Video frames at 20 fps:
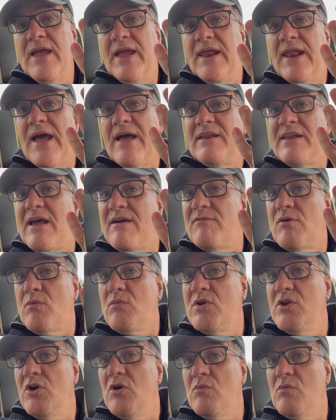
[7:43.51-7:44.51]
It had to have a
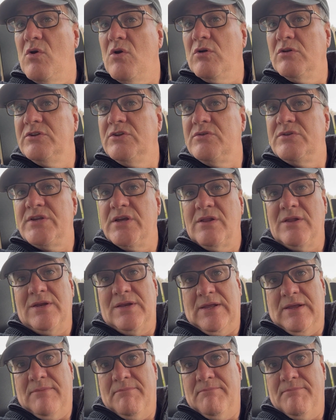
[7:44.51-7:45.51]
real world
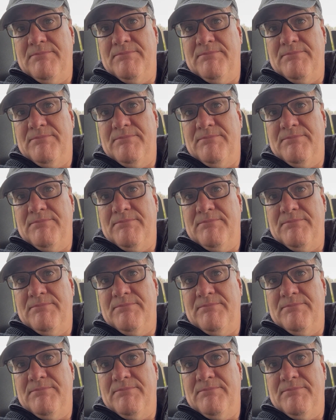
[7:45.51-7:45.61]
utility,